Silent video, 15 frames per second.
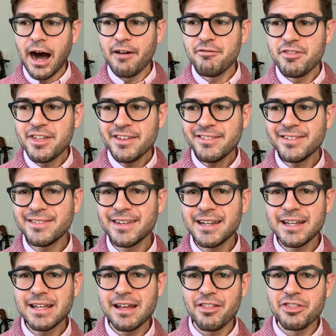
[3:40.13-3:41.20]
Of this
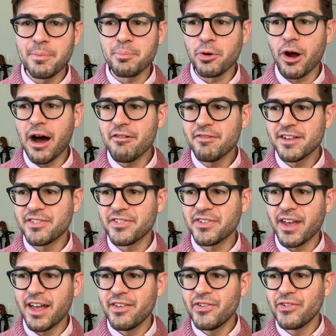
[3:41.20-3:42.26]
city, the prophet
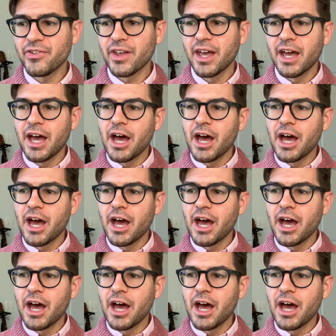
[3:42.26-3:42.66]
says,